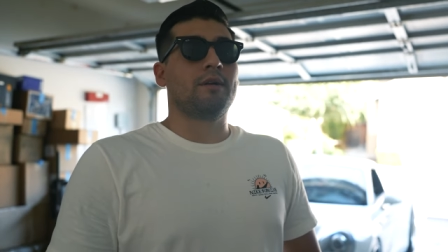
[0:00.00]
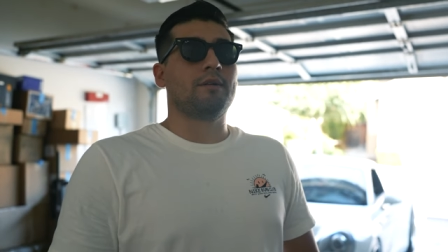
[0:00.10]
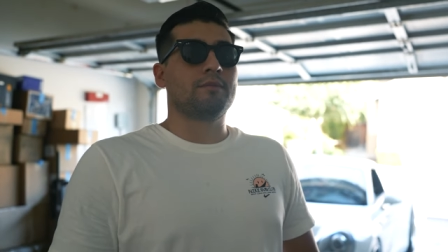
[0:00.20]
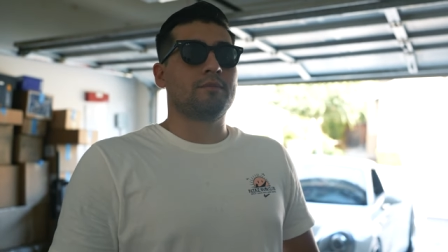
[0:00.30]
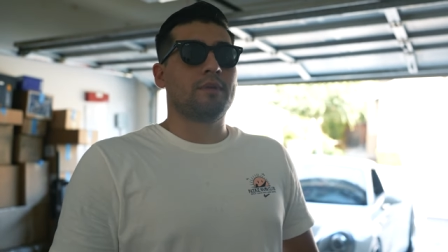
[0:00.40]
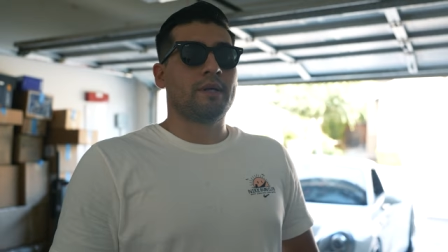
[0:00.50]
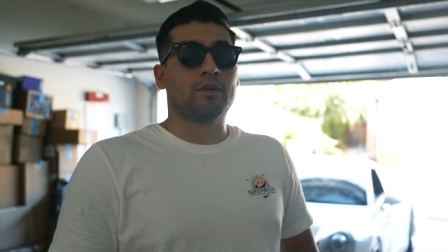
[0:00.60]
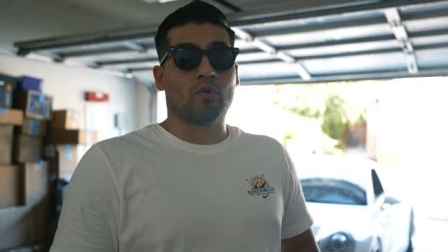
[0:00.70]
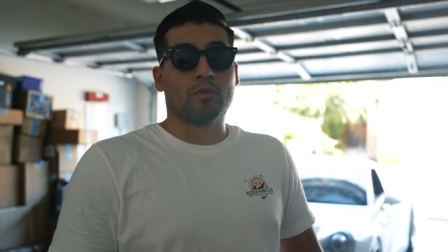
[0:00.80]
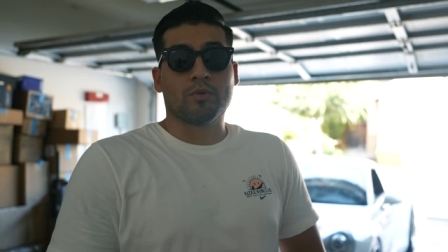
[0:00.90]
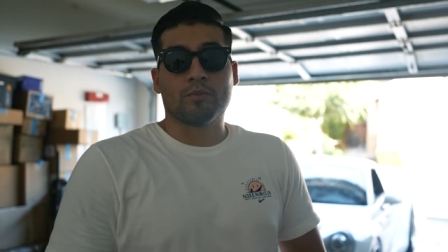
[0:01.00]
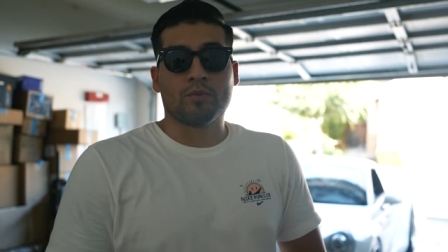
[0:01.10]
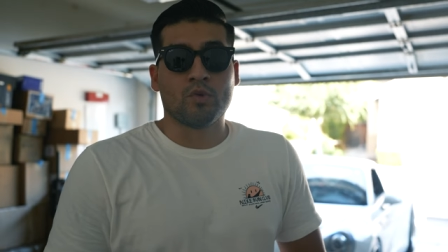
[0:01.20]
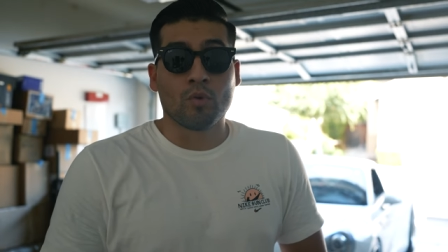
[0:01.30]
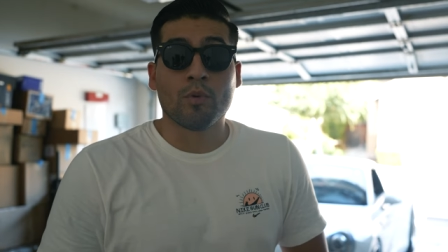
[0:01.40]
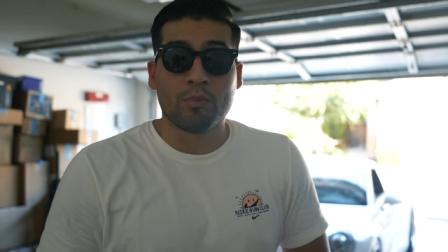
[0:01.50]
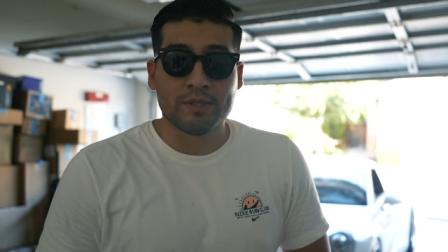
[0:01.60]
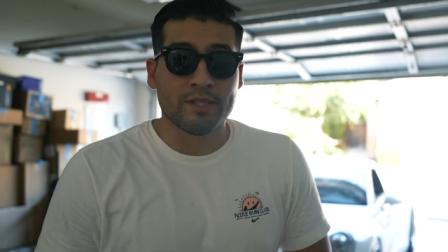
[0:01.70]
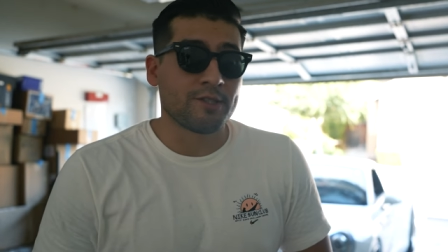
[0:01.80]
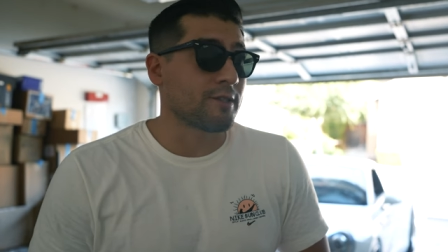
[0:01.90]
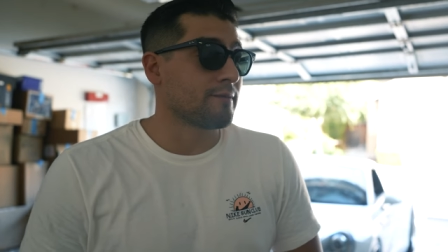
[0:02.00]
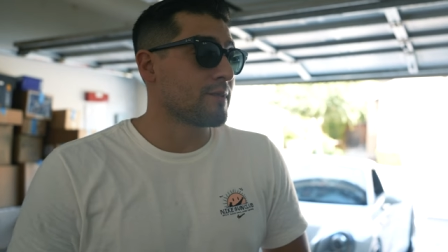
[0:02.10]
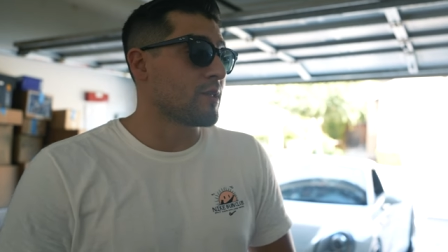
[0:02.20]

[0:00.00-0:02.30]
You're in a normal, normal position.